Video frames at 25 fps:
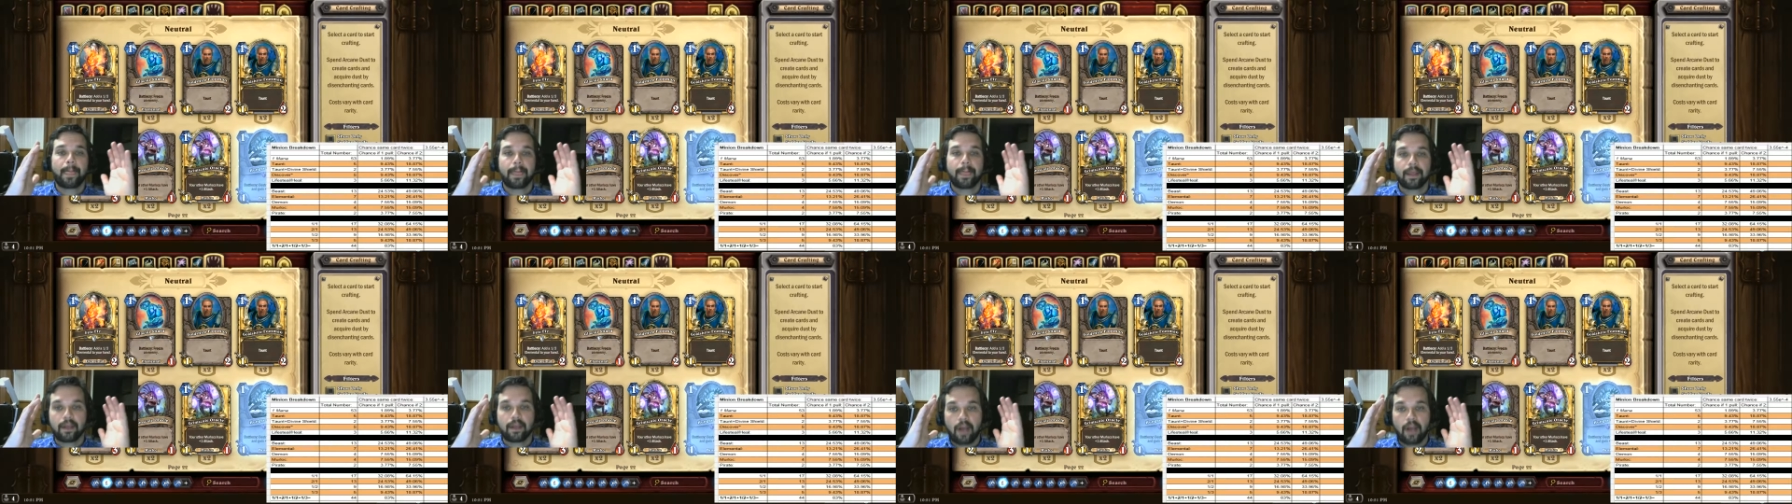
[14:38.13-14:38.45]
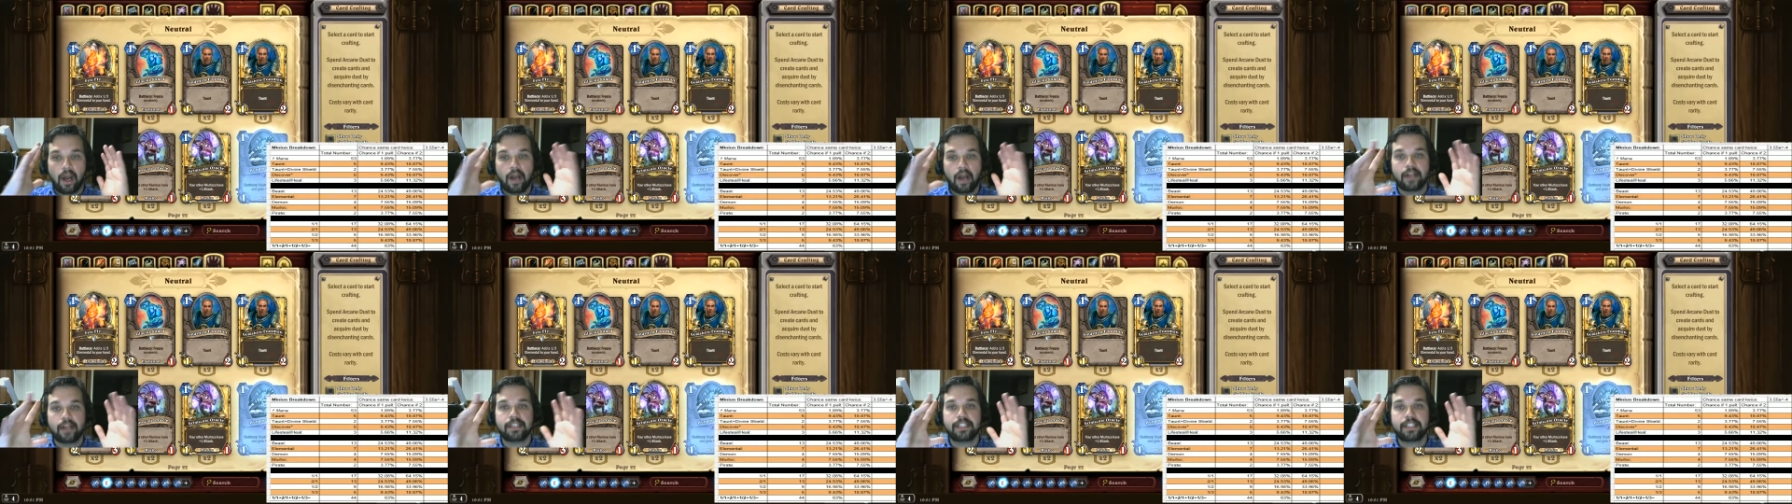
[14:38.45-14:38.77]

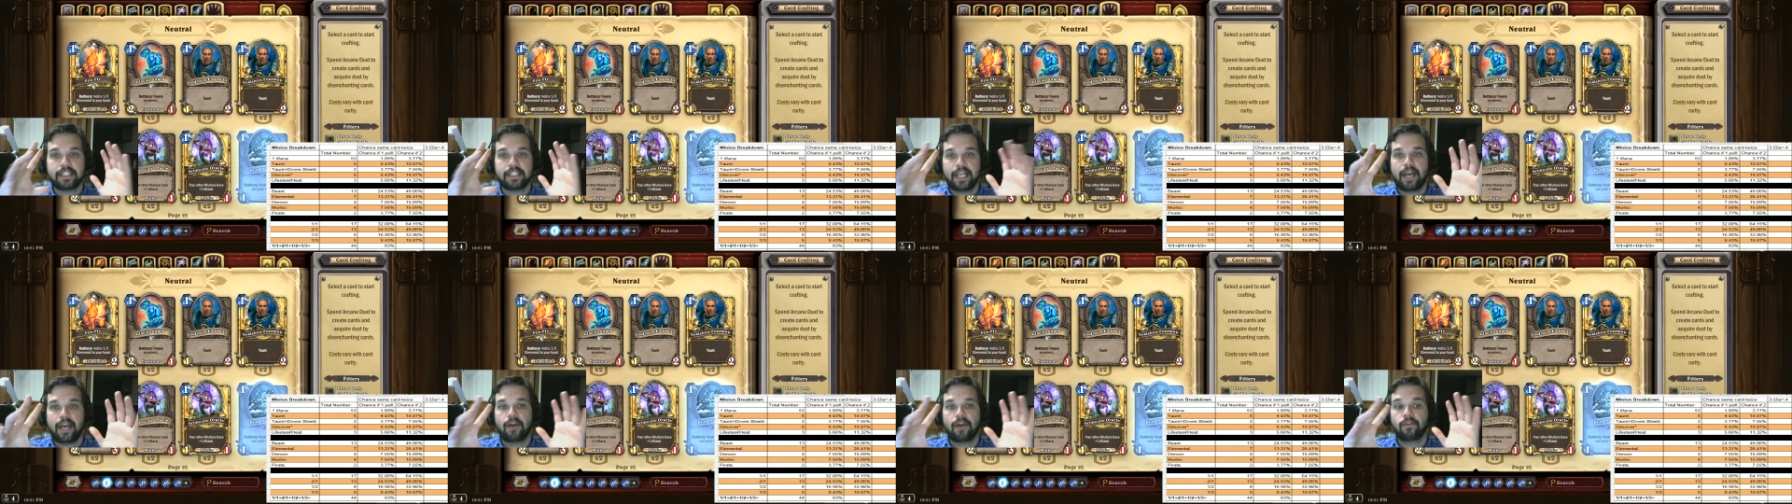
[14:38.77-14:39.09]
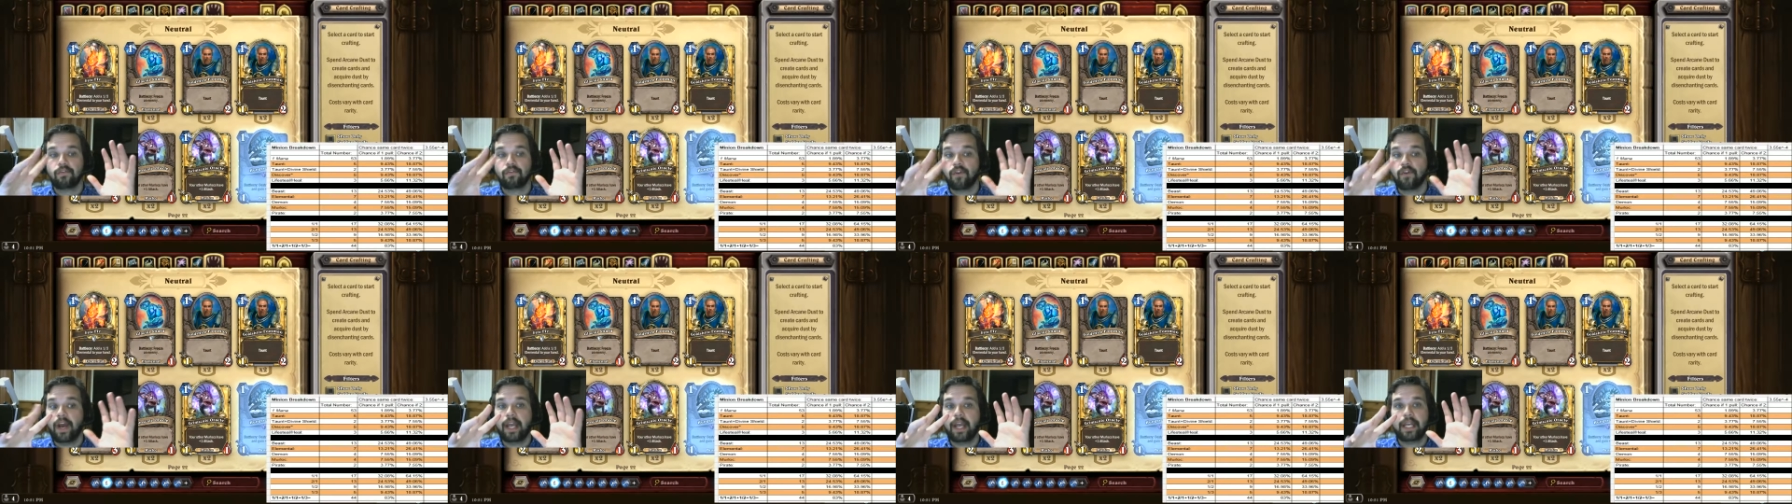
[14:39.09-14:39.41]
card set
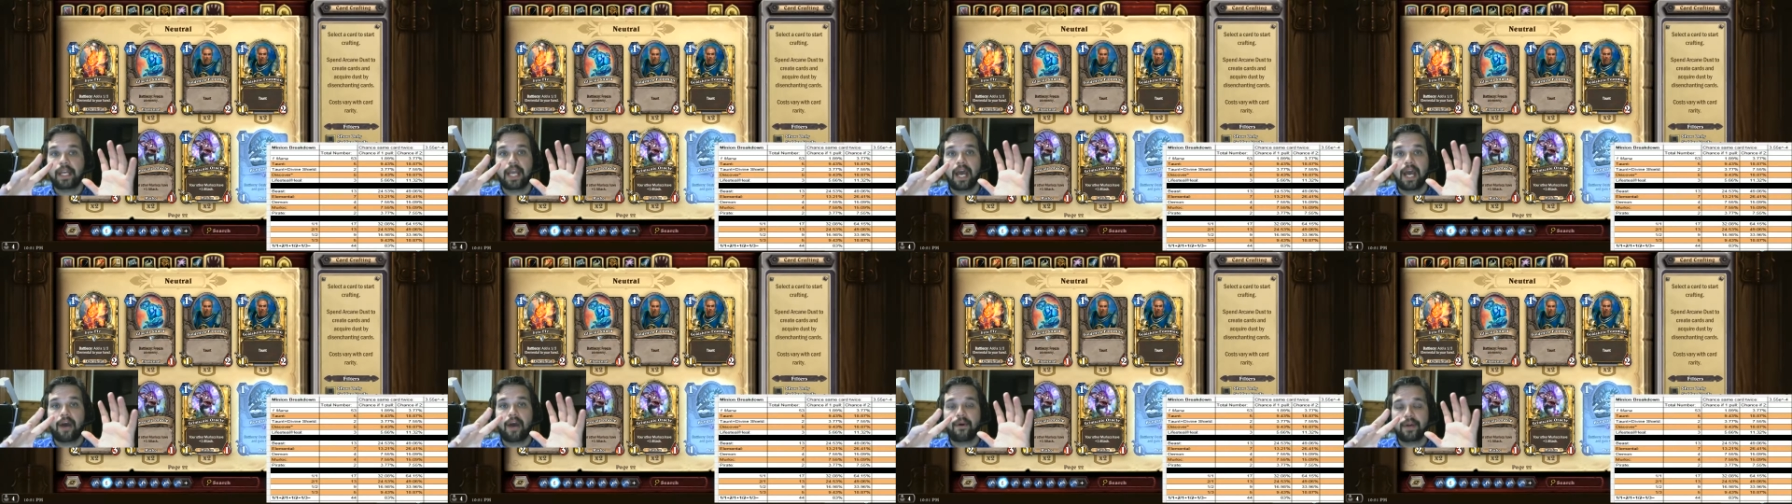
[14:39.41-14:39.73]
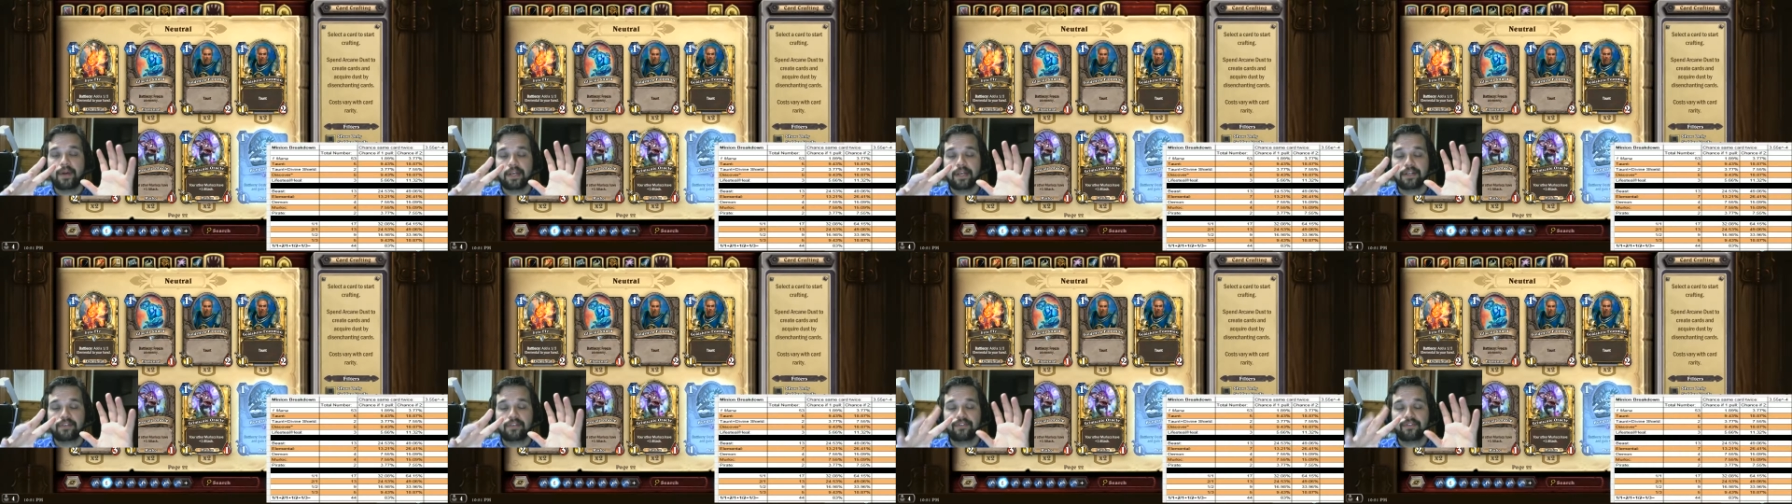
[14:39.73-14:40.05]
right now
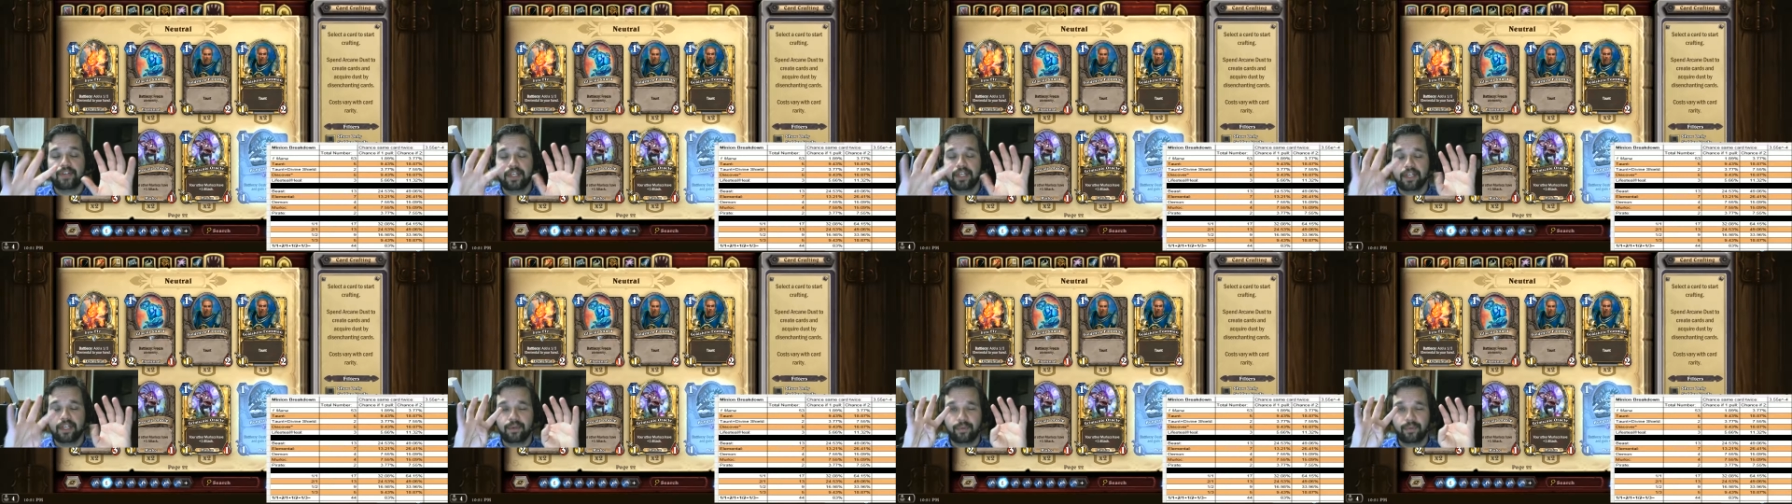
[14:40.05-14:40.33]
in Arena.